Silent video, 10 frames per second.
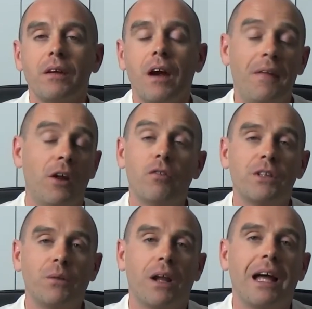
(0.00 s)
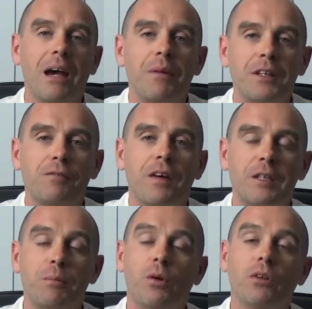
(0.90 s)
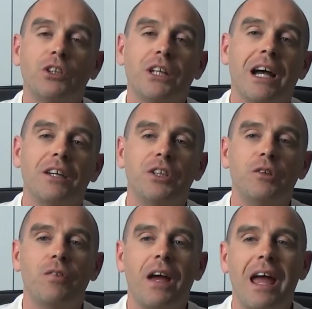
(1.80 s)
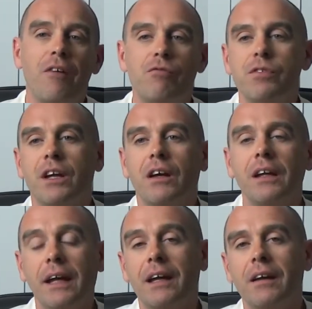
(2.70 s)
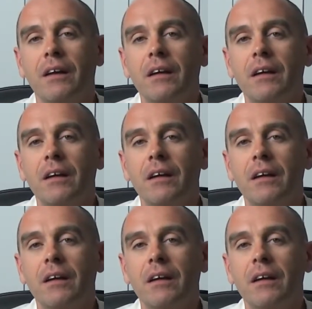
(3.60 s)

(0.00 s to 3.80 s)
And then obviously what will happen is Facebook will charge you for every click.